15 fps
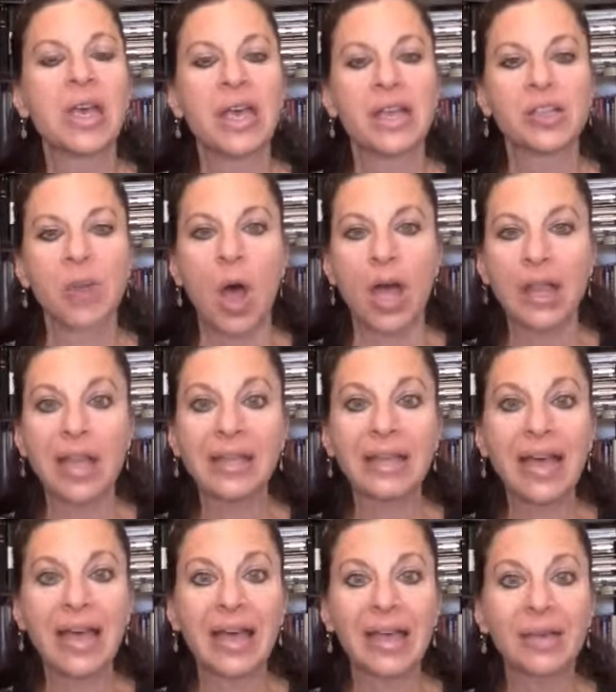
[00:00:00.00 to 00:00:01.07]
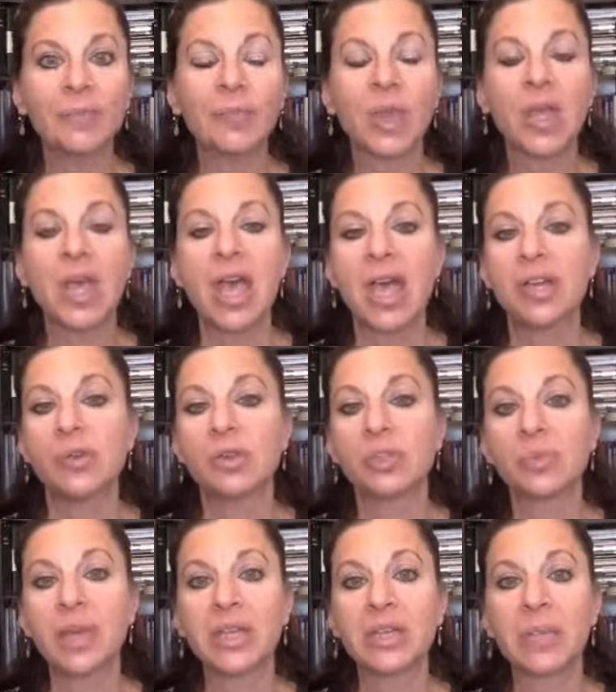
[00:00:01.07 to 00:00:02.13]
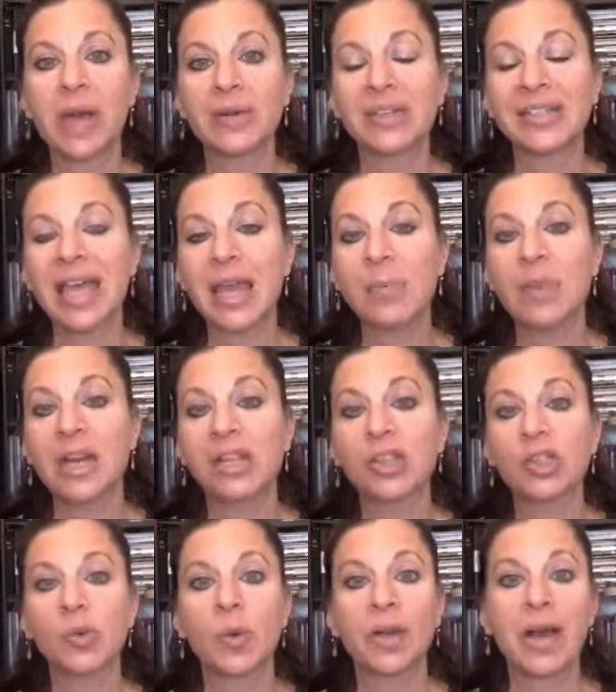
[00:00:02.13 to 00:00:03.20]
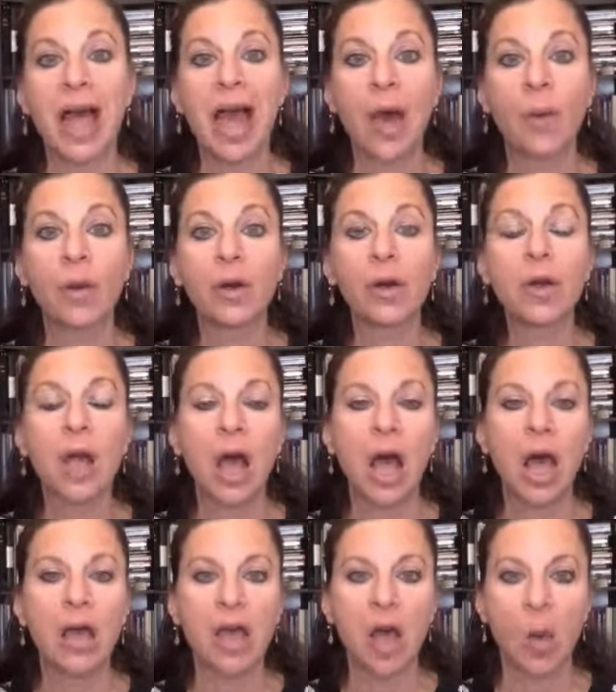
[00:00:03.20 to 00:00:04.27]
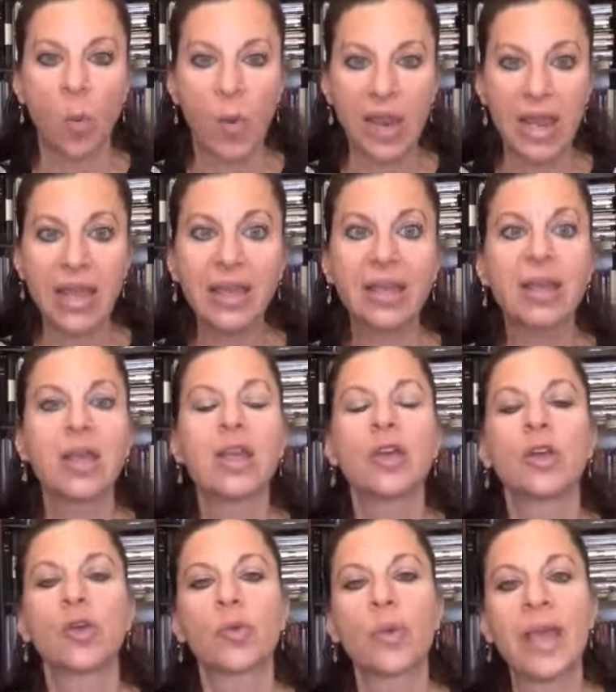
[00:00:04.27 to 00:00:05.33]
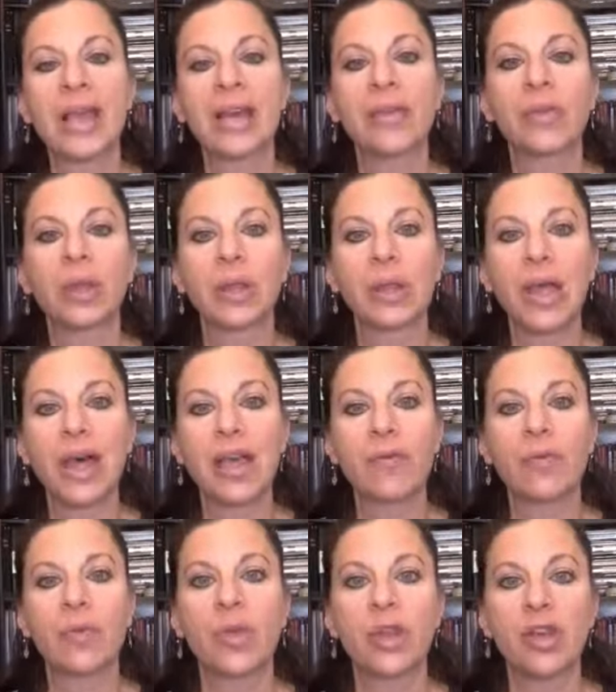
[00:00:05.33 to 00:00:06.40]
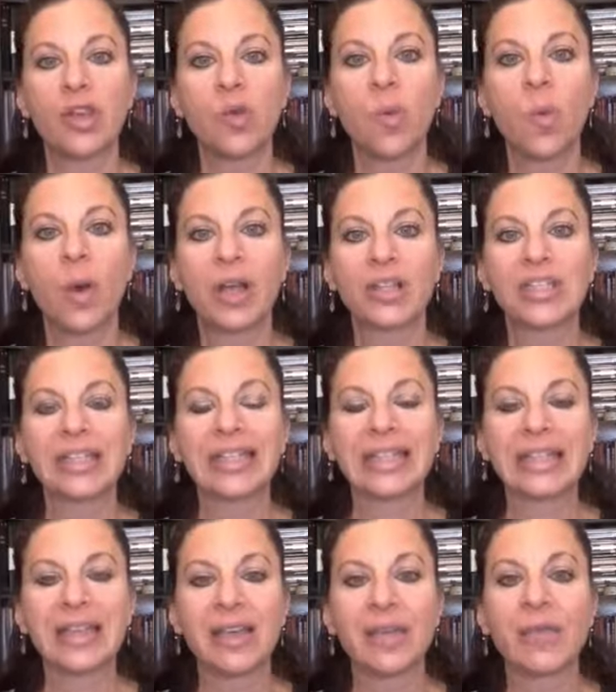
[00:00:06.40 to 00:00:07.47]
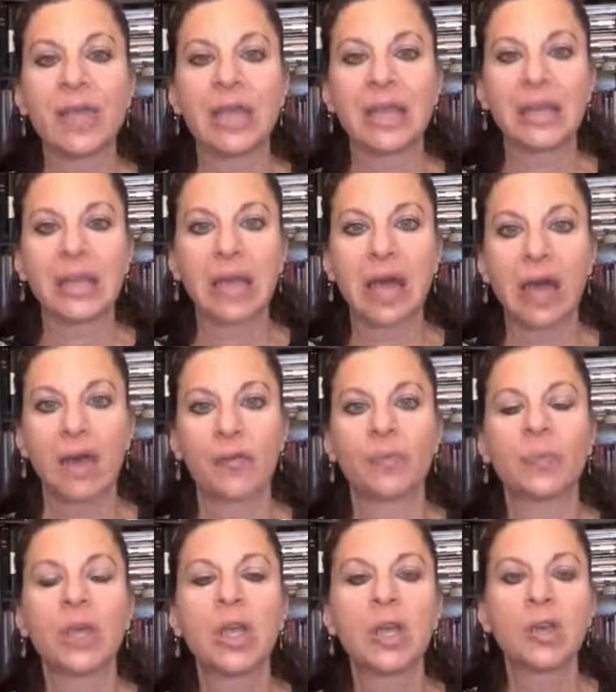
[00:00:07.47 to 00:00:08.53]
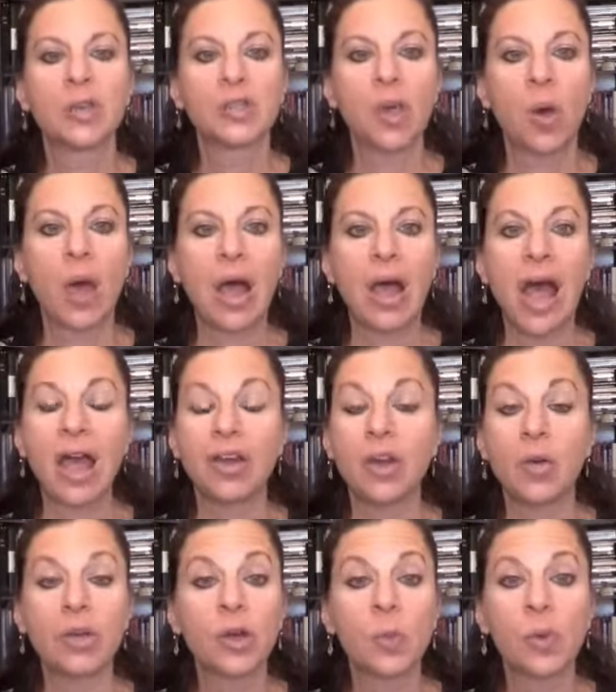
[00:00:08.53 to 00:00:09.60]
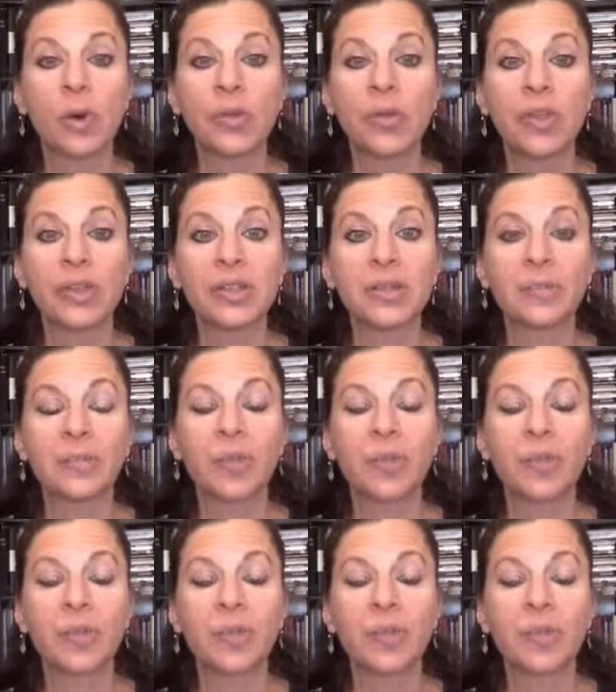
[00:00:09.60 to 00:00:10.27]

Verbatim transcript: It's all online, and you spend about 10 minutes to an hour a week creating the life that you want to live and love. So I know you're worth it.